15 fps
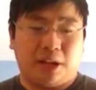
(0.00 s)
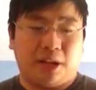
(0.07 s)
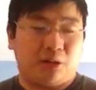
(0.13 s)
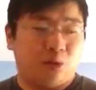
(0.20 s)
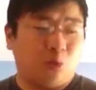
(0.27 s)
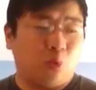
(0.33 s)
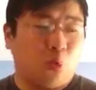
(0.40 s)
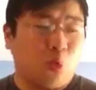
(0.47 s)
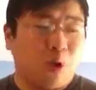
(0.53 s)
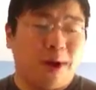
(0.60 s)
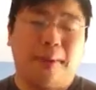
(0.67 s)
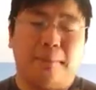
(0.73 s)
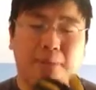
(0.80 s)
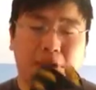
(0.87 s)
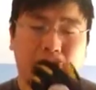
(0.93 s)
I don't know
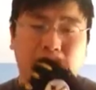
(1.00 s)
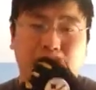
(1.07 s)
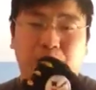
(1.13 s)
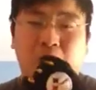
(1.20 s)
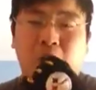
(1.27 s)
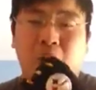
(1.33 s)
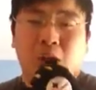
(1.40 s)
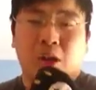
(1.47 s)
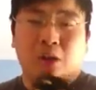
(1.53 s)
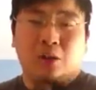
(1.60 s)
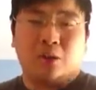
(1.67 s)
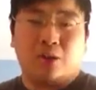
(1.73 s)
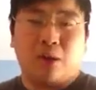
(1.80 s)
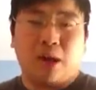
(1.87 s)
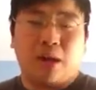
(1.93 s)
why, but
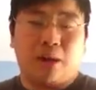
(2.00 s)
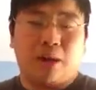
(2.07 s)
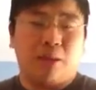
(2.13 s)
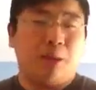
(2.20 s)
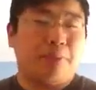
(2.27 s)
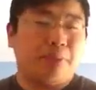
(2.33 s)
the